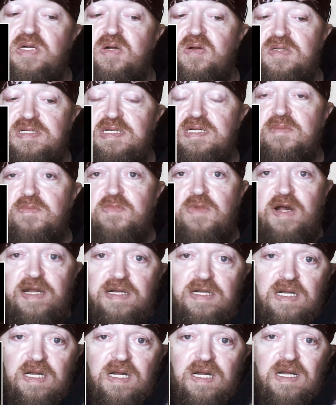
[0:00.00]
song, that I'm
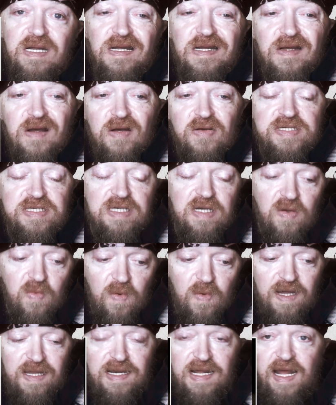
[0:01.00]
like, oh, you know
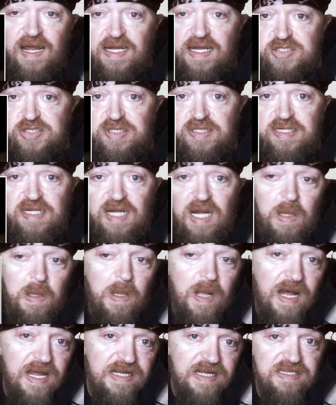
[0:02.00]
what, I
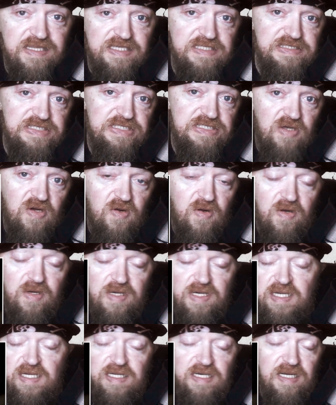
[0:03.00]
like this
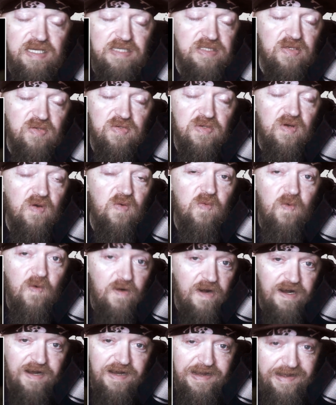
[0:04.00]
song, and I don't know
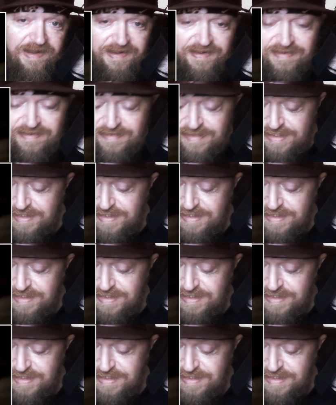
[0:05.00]
why.